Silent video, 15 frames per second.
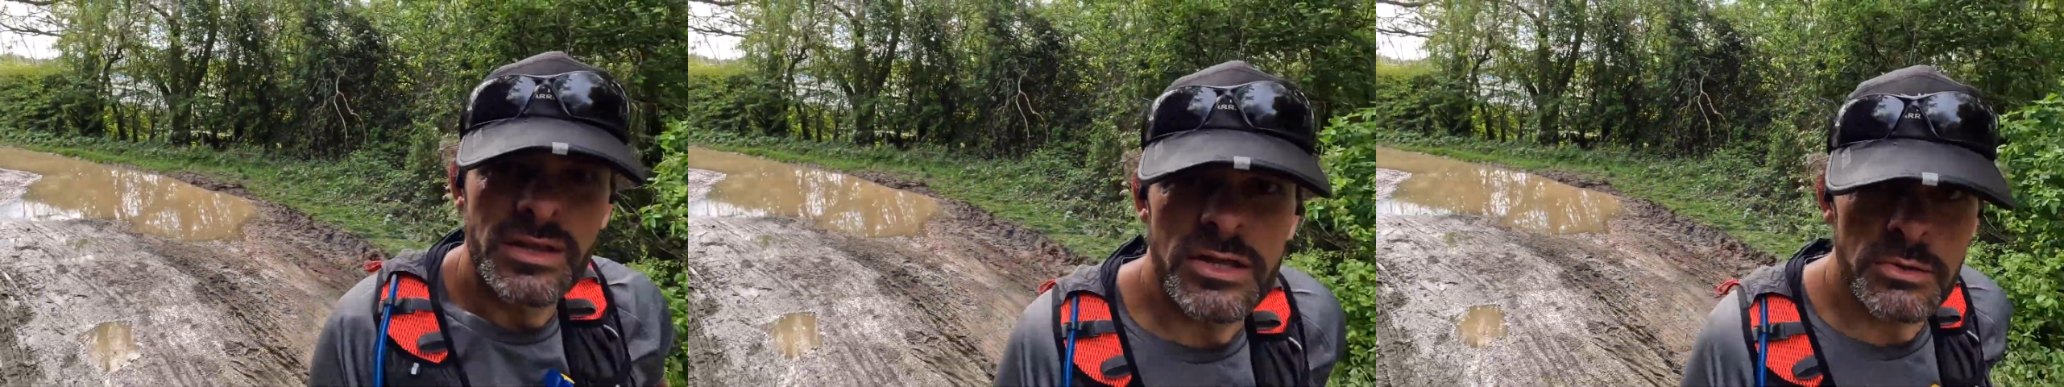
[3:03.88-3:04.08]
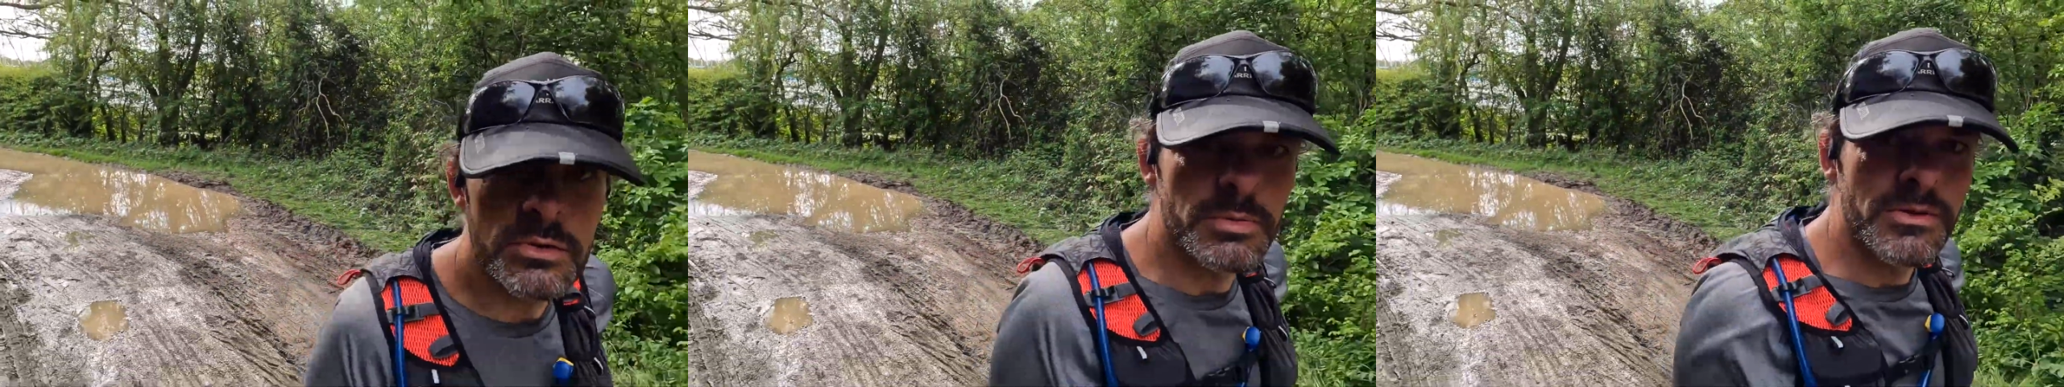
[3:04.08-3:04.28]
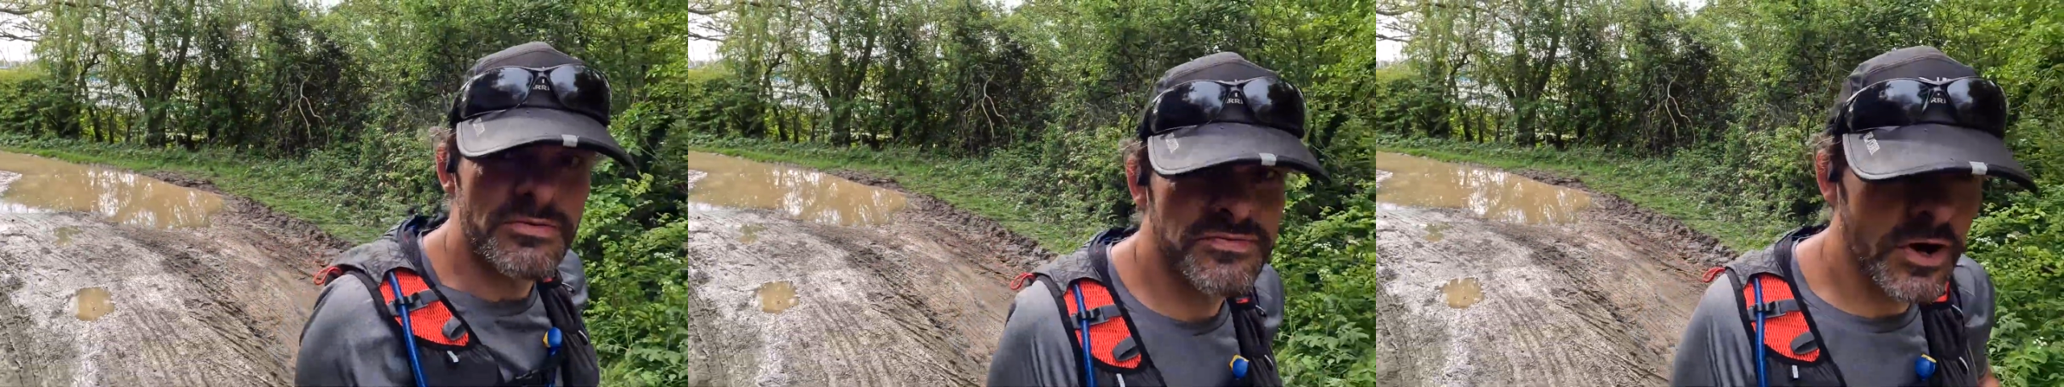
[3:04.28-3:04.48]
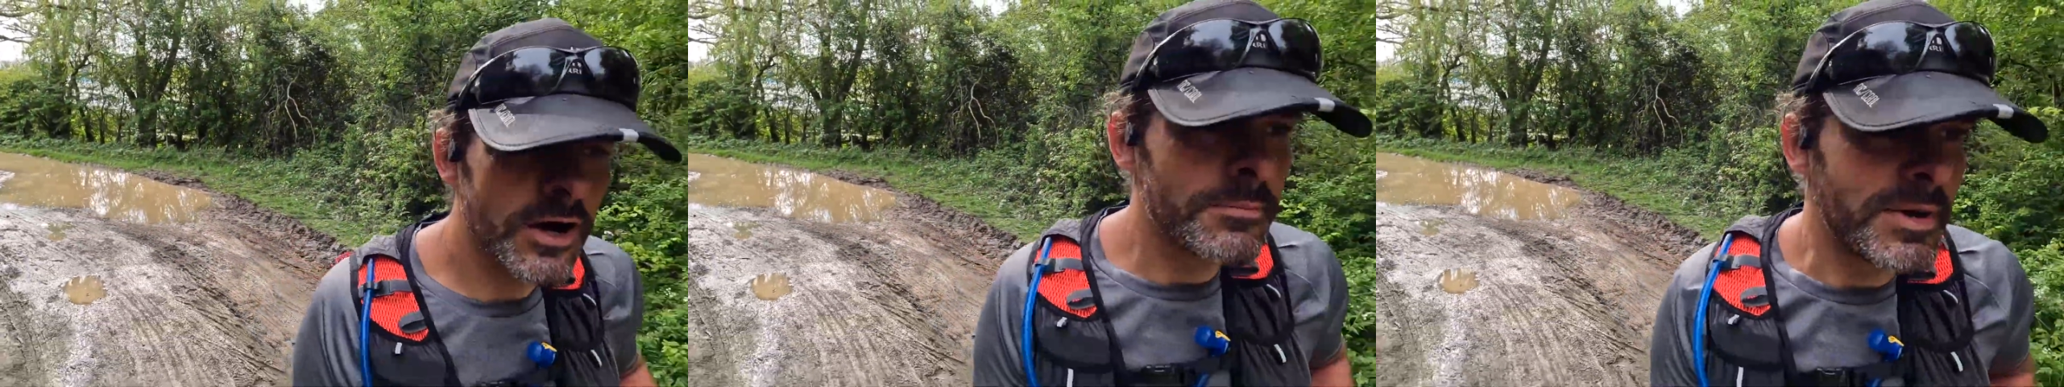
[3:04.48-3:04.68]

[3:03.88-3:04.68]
that would have been far